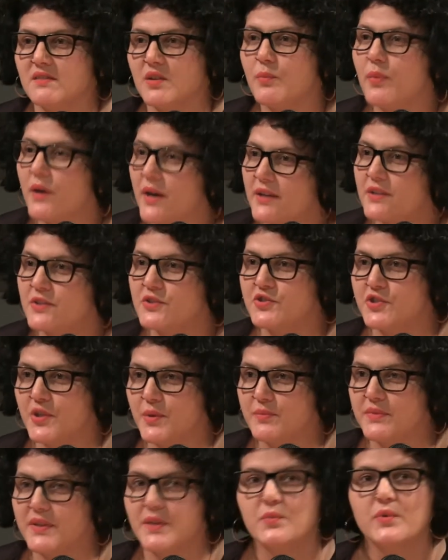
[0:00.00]

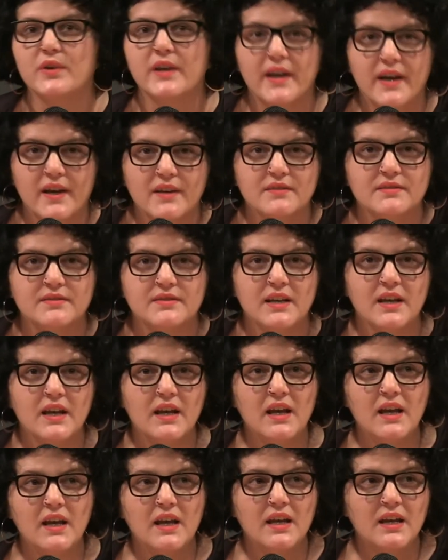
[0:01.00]
partnership that we have
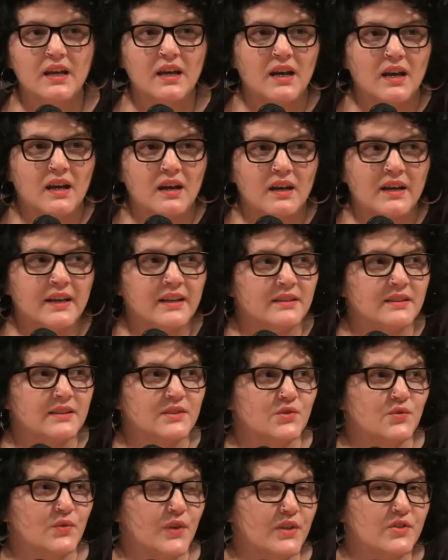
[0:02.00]
in
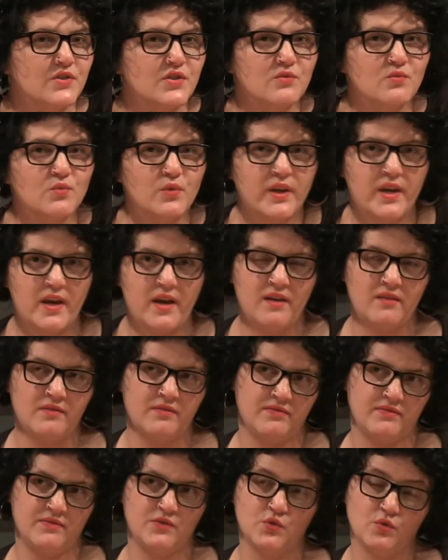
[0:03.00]
this region. We
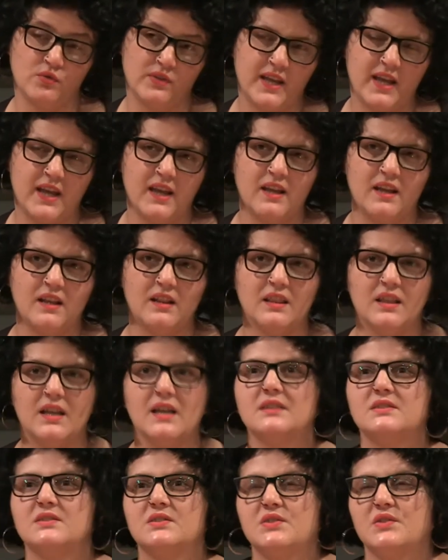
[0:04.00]
have today
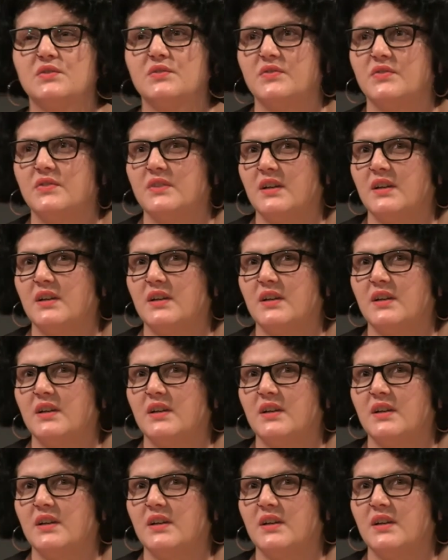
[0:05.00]
lots of,